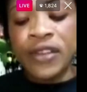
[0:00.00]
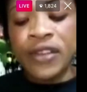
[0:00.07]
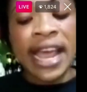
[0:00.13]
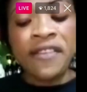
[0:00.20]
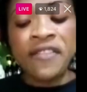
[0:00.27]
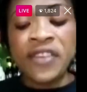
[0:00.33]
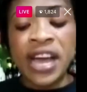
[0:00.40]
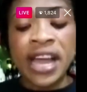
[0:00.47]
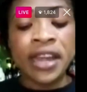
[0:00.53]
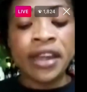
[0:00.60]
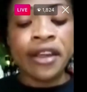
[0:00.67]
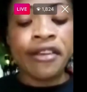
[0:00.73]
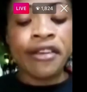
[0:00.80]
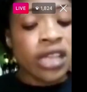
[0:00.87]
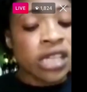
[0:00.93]
deserve it,
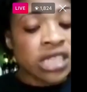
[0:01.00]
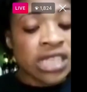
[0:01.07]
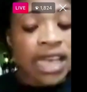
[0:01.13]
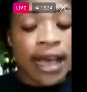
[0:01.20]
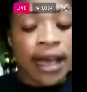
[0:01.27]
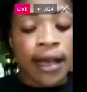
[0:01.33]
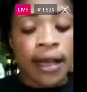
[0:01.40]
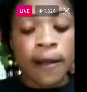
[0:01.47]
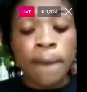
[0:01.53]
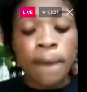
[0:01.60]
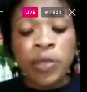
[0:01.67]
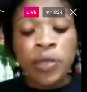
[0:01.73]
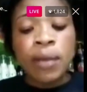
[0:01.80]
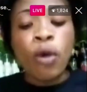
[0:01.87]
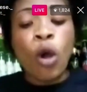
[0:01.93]
Ivan. You really
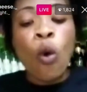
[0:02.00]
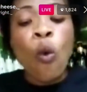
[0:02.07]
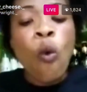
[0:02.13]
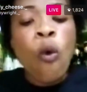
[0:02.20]
talk.